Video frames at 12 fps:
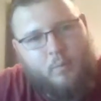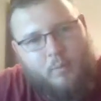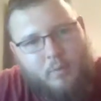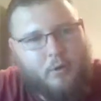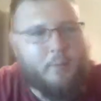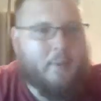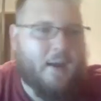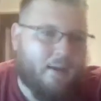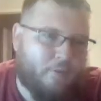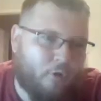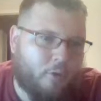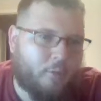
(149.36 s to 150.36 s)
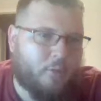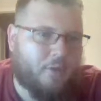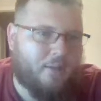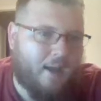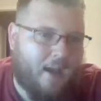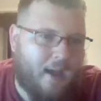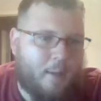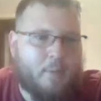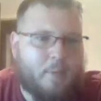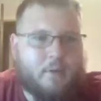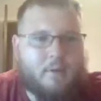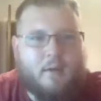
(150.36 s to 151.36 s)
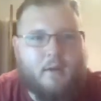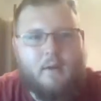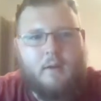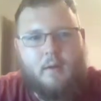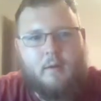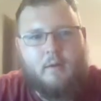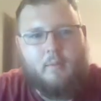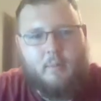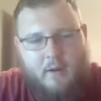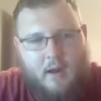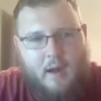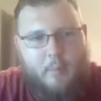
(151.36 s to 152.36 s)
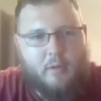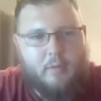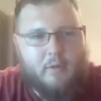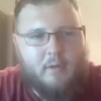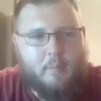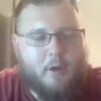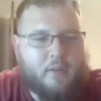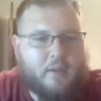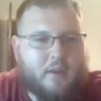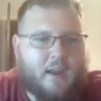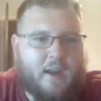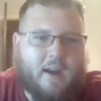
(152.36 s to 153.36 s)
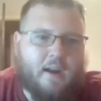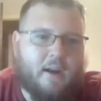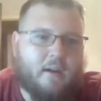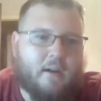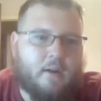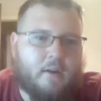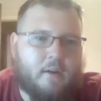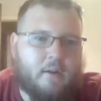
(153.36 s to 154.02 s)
going back and forth between Zap and Spirit Goblins, because both can hit air,